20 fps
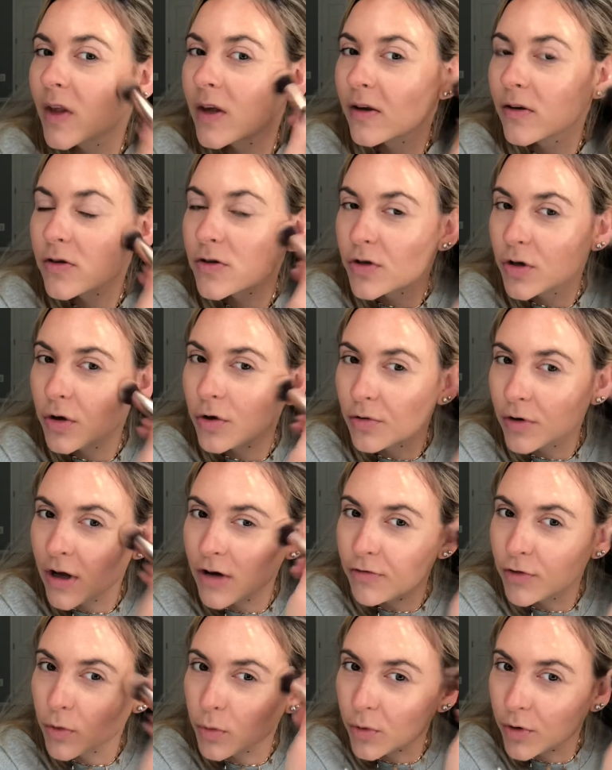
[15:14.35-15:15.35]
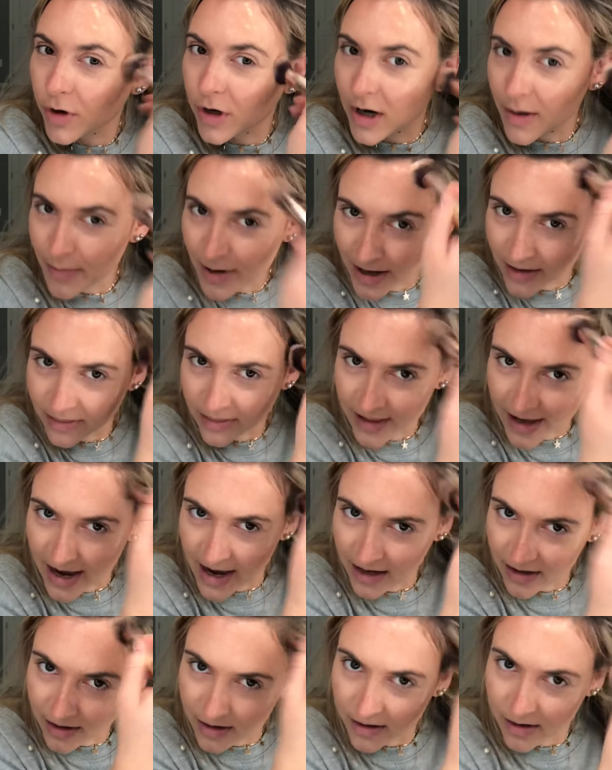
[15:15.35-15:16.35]
So you don't have to worry about
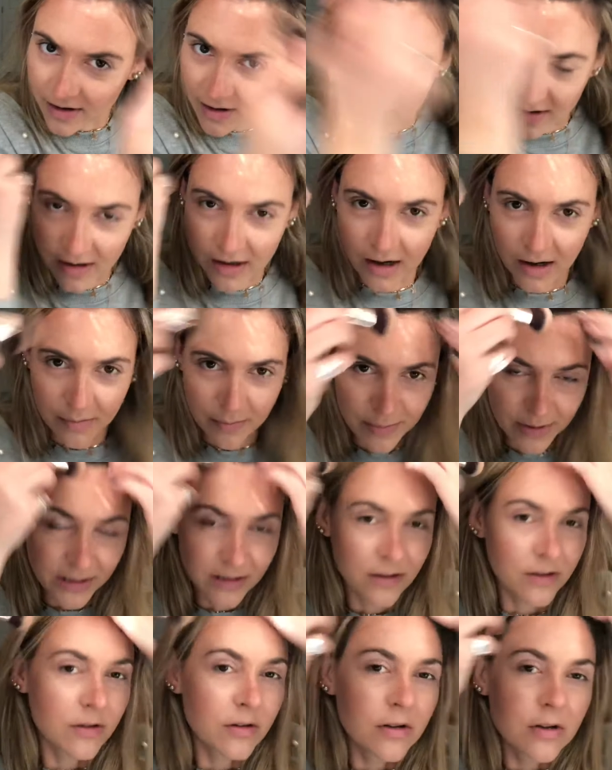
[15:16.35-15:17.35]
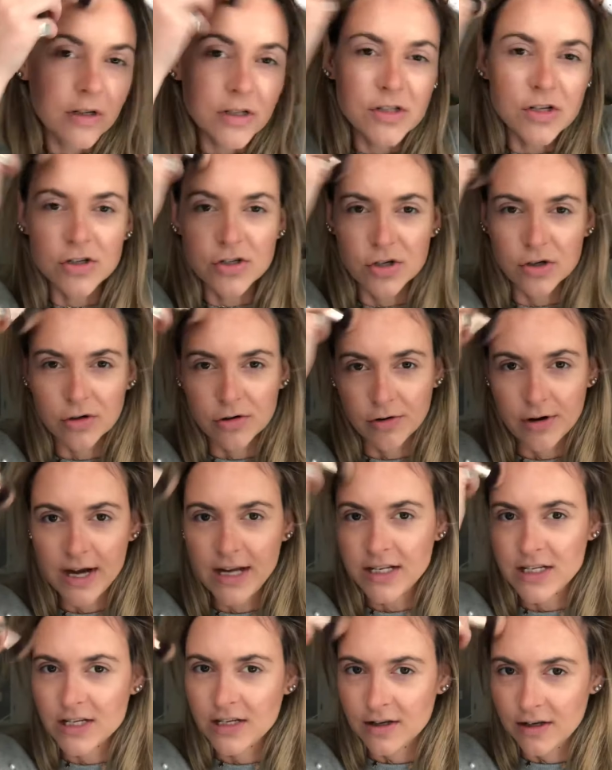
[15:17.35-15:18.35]
that. But it's also
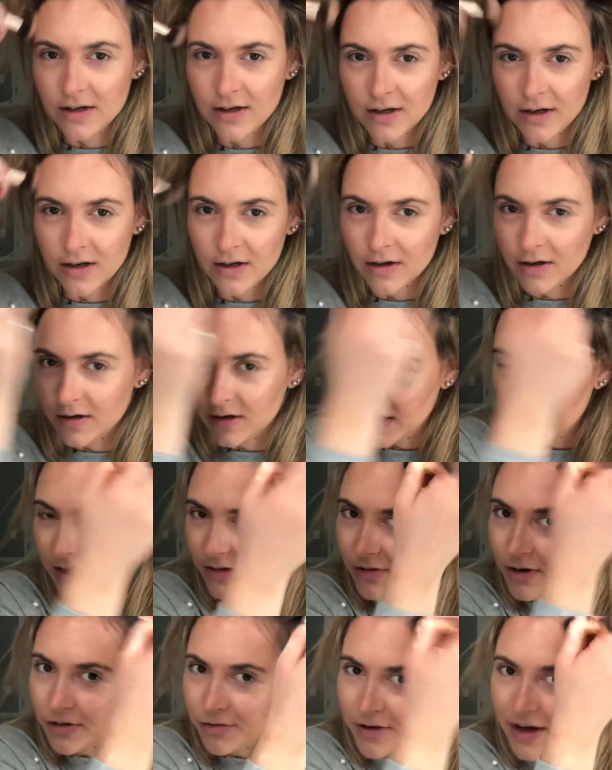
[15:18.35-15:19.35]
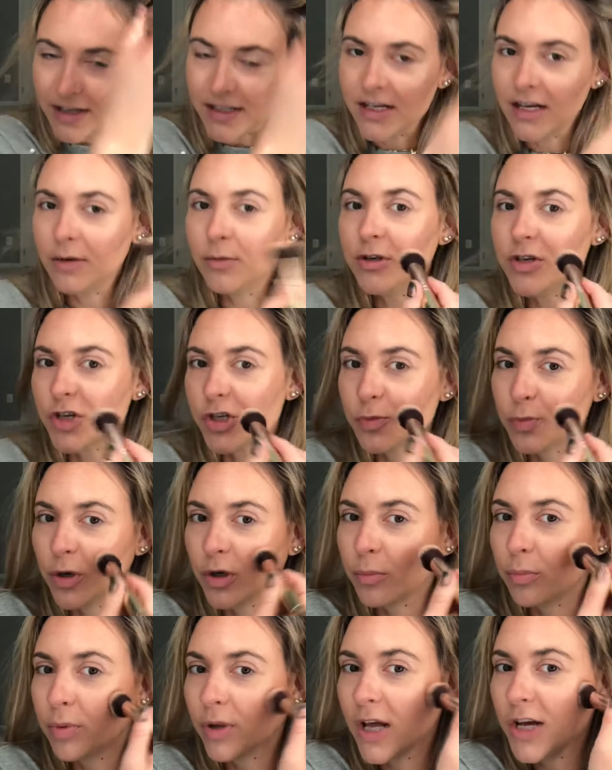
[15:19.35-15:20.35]
great, even if I did just
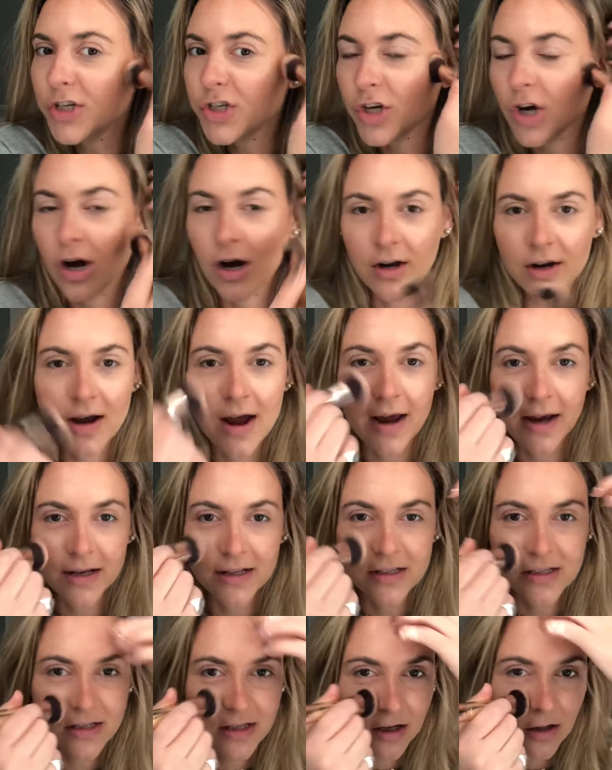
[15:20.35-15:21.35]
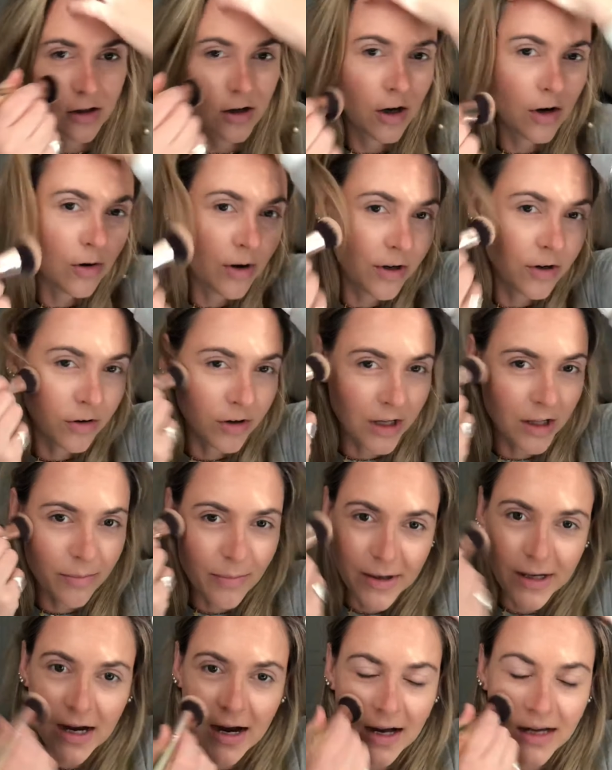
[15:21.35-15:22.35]
put blush on, I can still go underneath
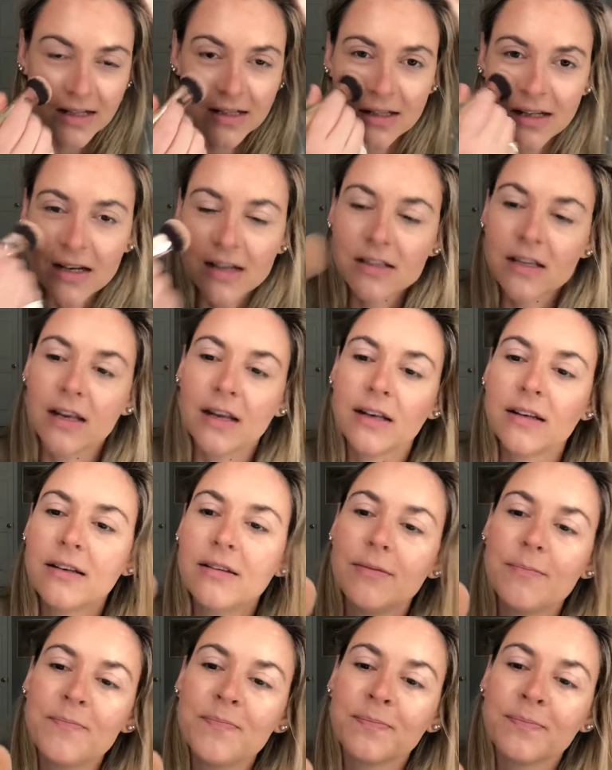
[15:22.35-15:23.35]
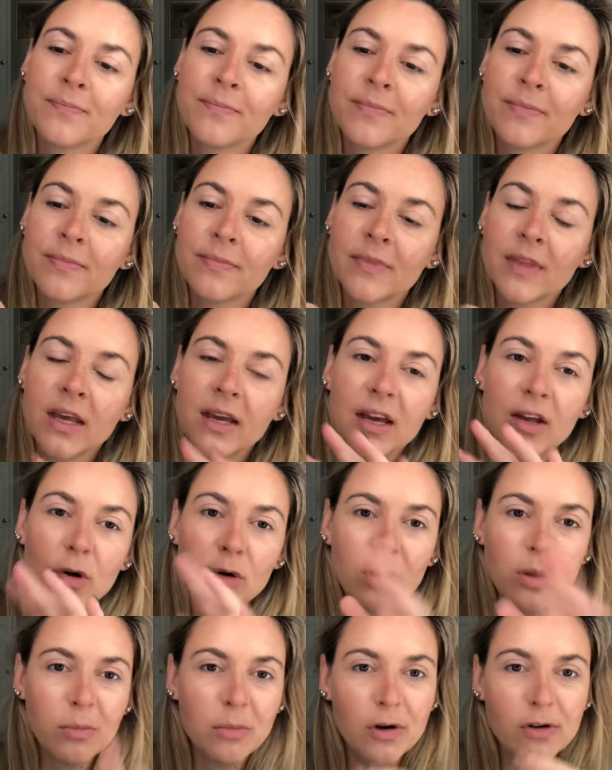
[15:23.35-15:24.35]
my eye. It
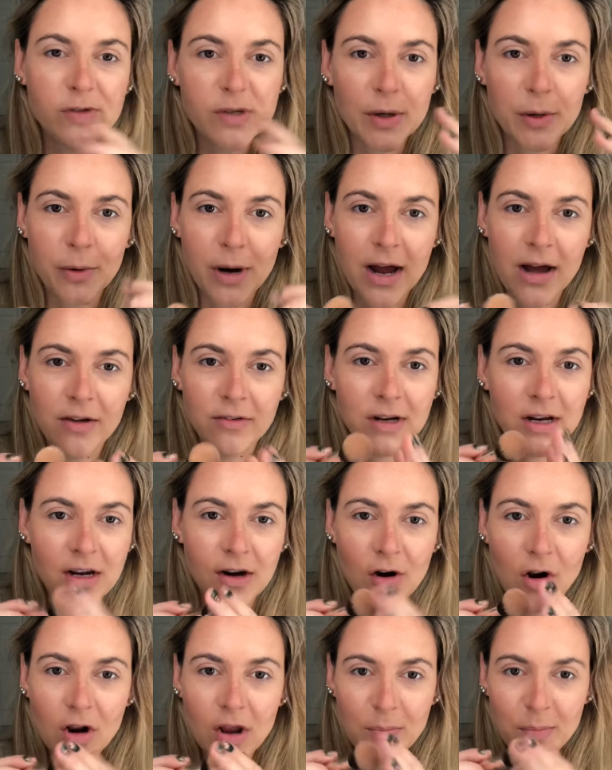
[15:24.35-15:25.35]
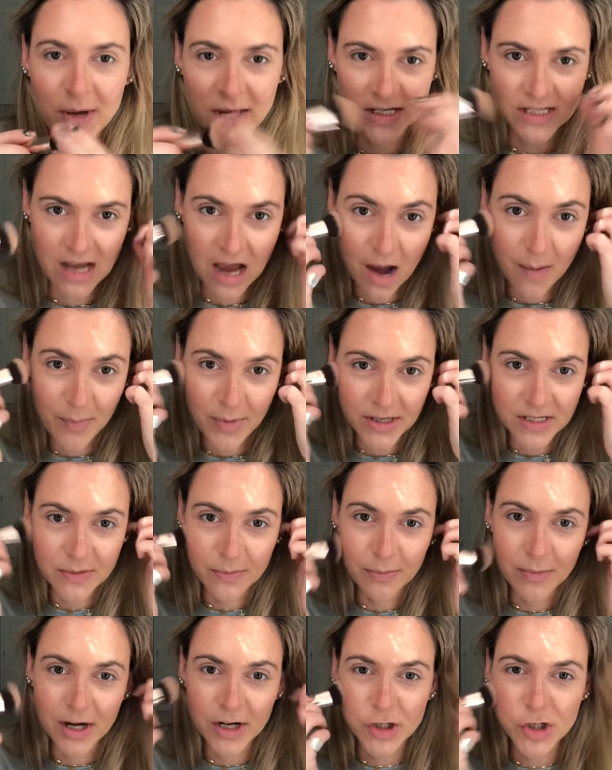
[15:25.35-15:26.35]
only moves it around, and it only picks up as
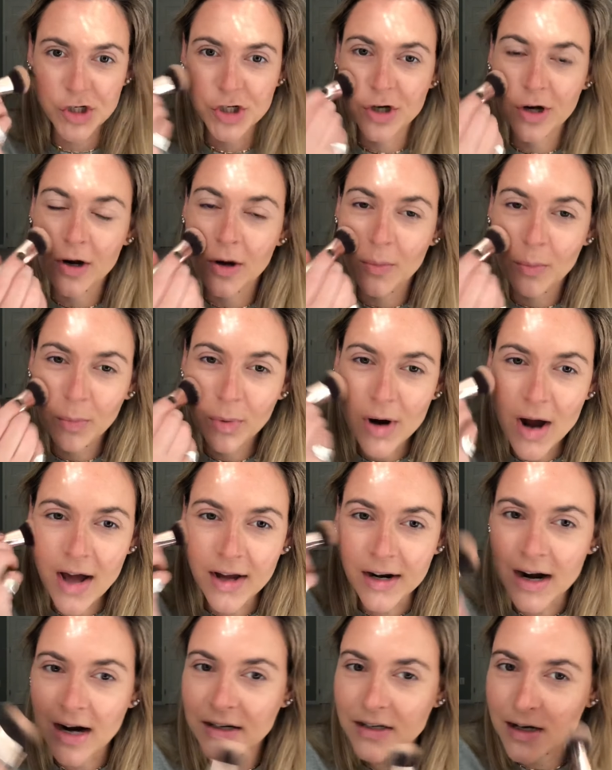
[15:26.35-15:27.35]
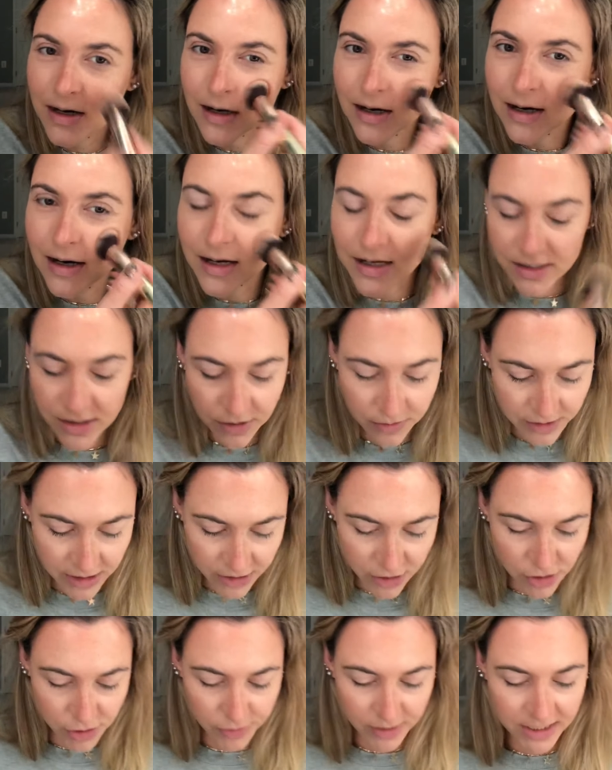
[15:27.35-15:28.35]
much product as you need
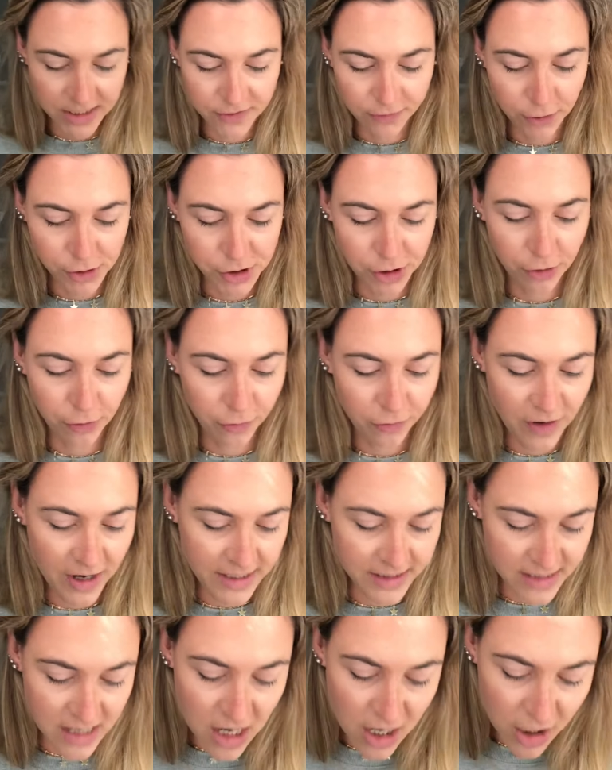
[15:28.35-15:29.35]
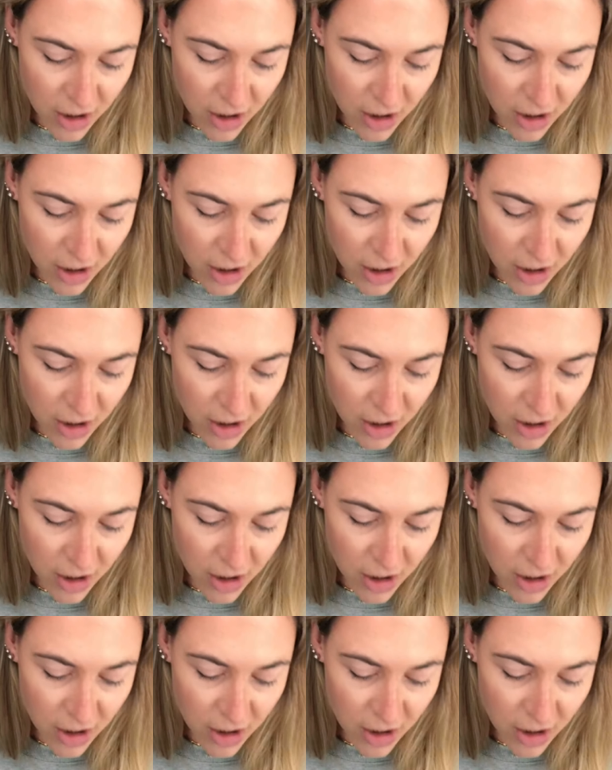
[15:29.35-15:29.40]
to transfer to your face.